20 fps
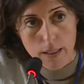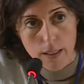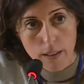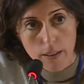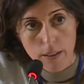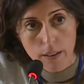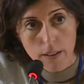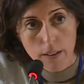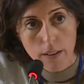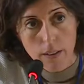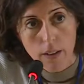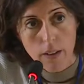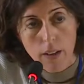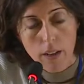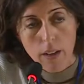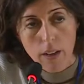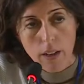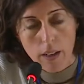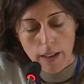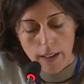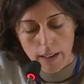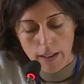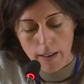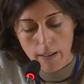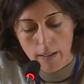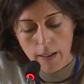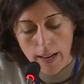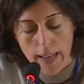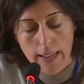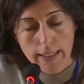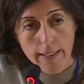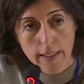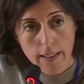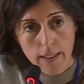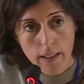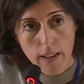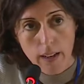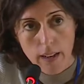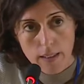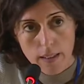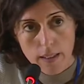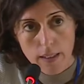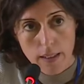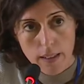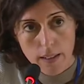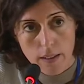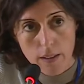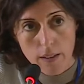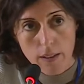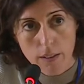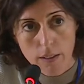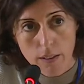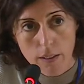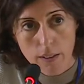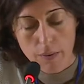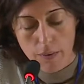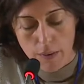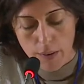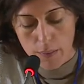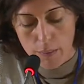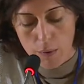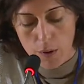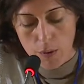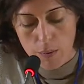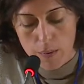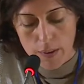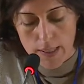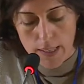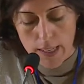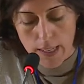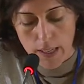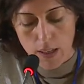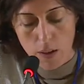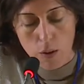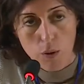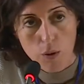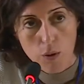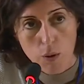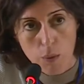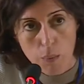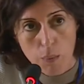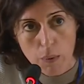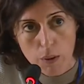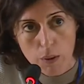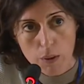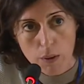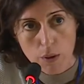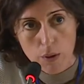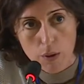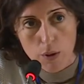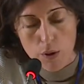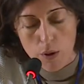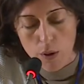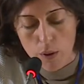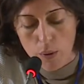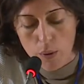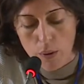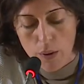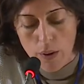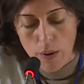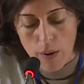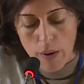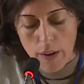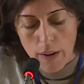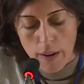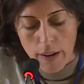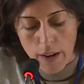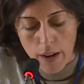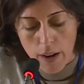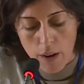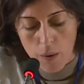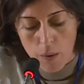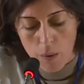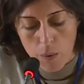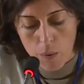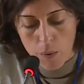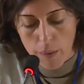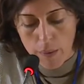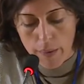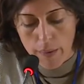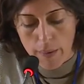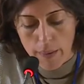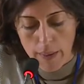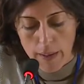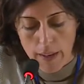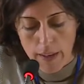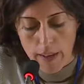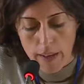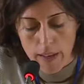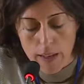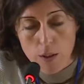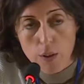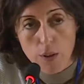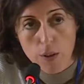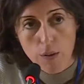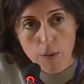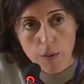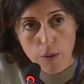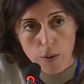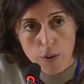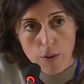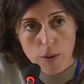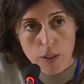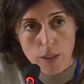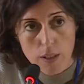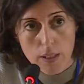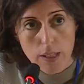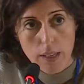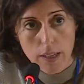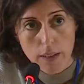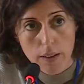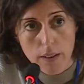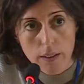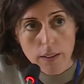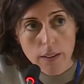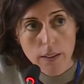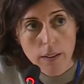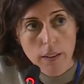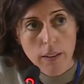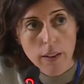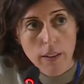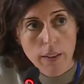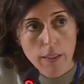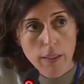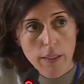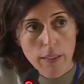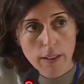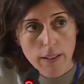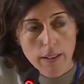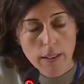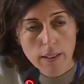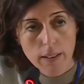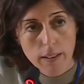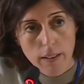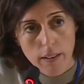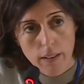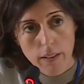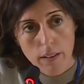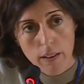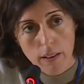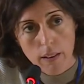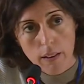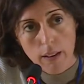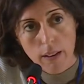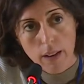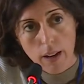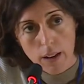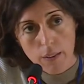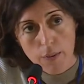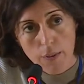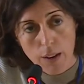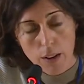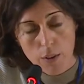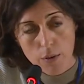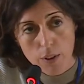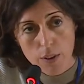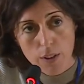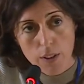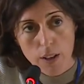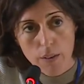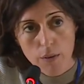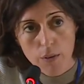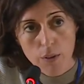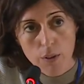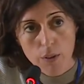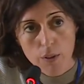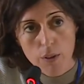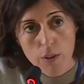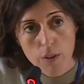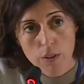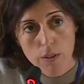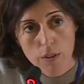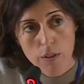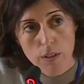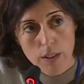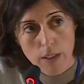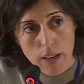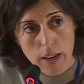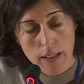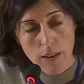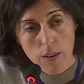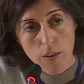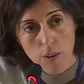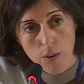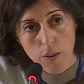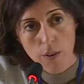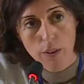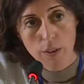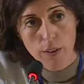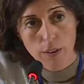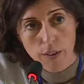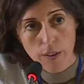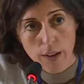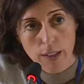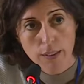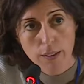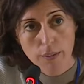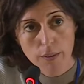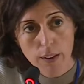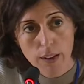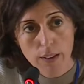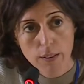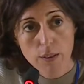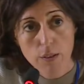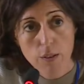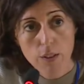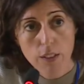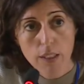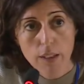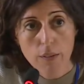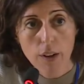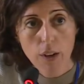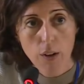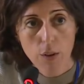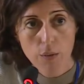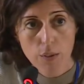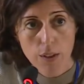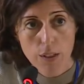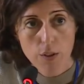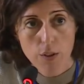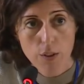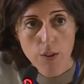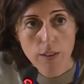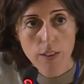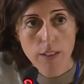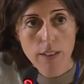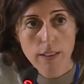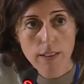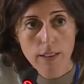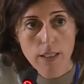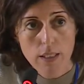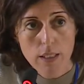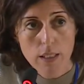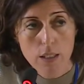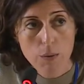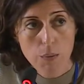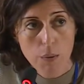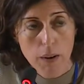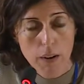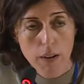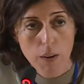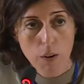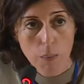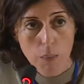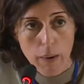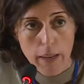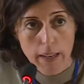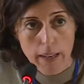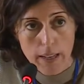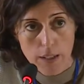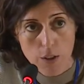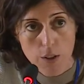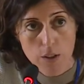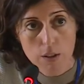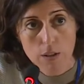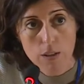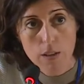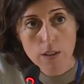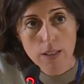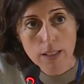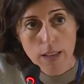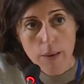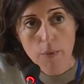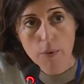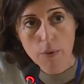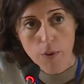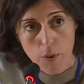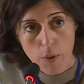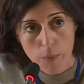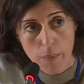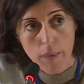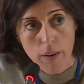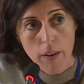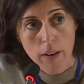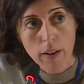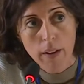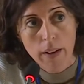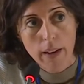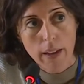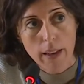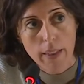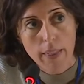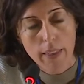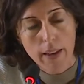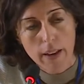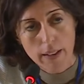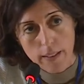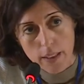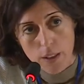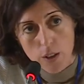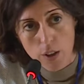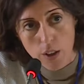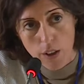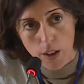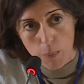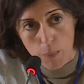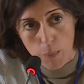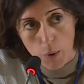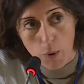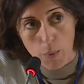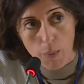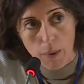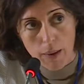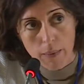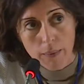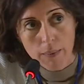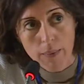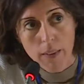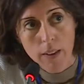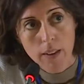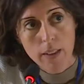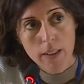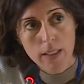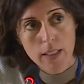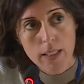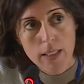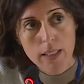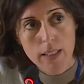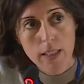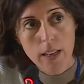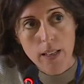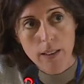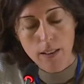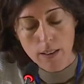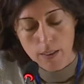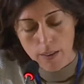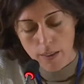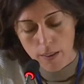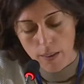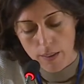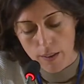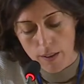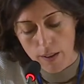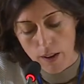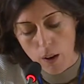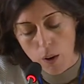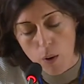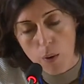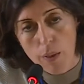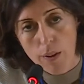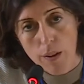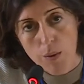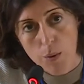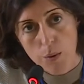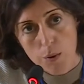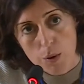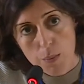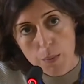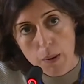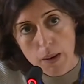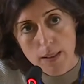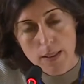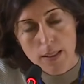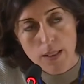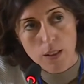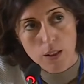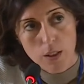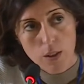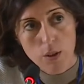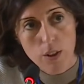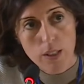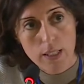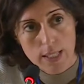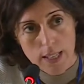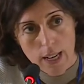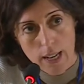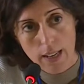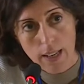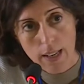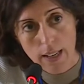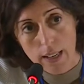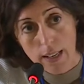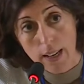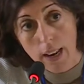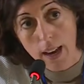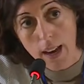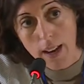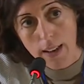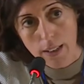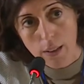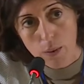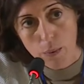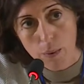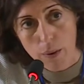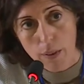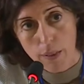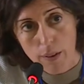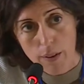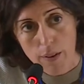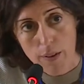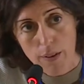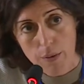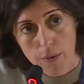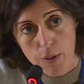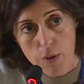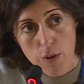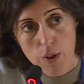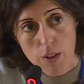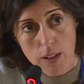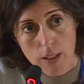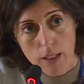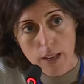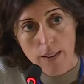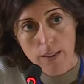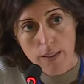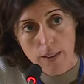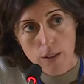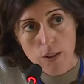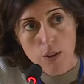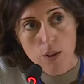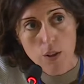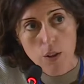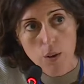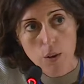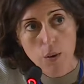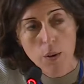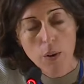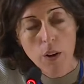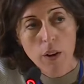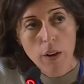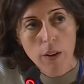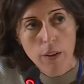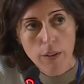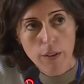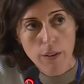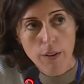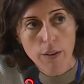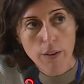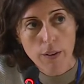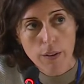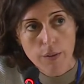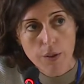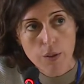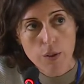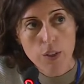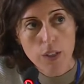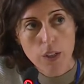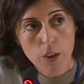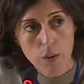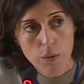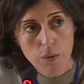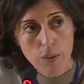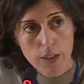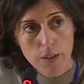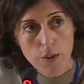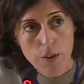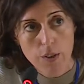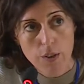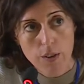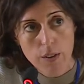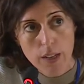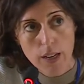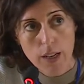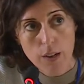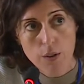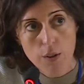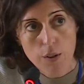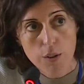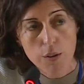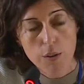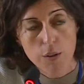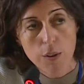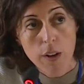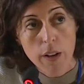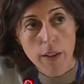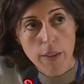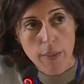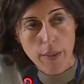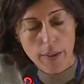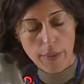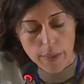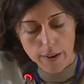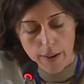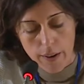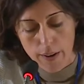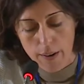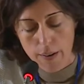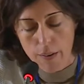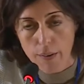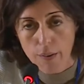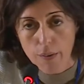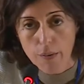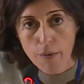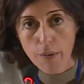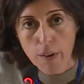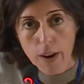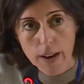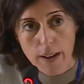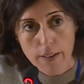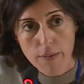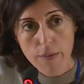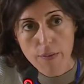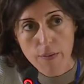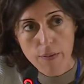year, late last year, if I'm not mistaken, October or so. Now, the issue, of course, is here that the Gulf countries have not signed or ratified the Geneva Convention, and this is where obligations stem from. And the additional problem is that the law that was passed is not exactly in line with the refugee standards. So the refugee convention tells you that there are five